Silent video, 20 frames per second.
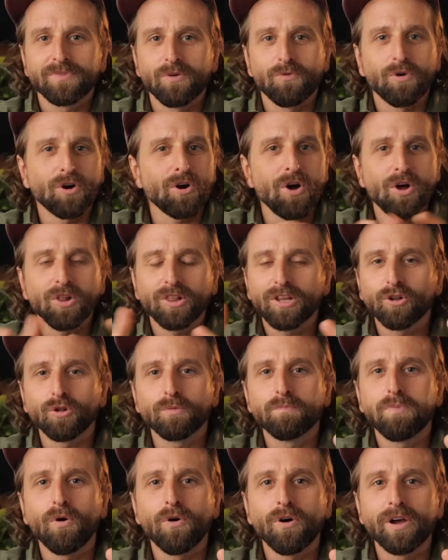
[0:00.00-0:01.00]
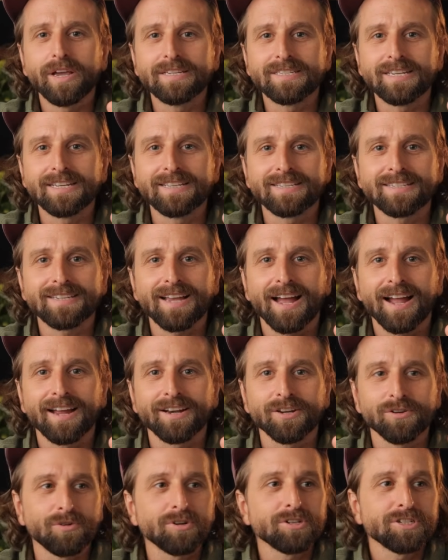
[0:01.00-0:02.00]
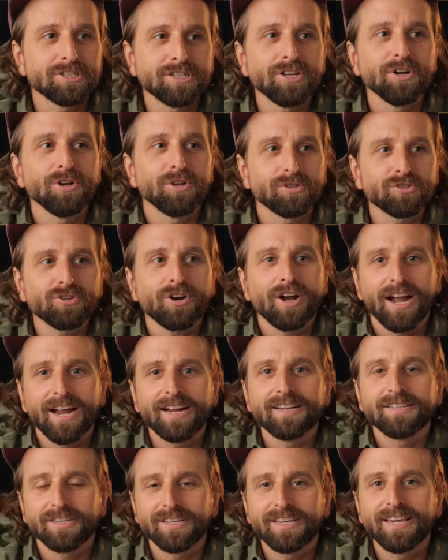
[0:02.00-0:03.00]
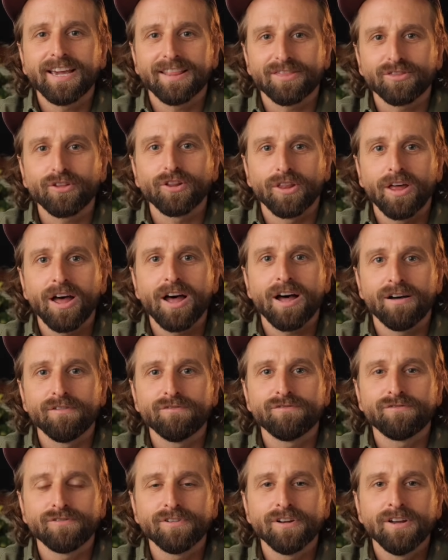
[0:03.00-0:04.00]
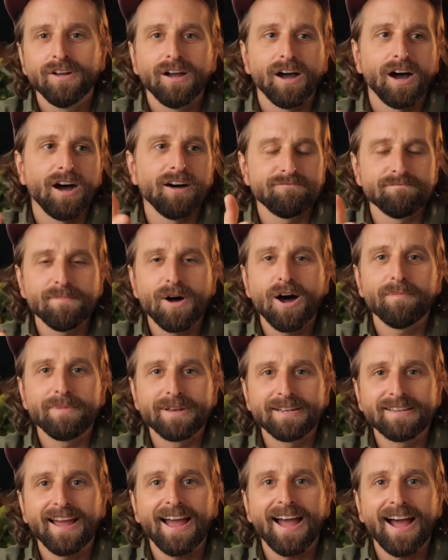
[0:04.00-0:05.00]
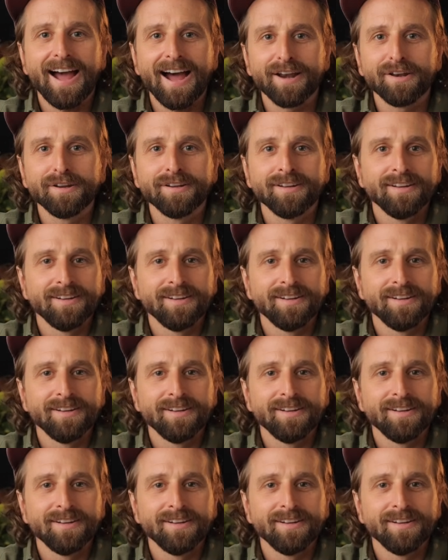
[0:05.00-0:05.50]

We're all little boys inside who are still trying to get the love of mom and dad.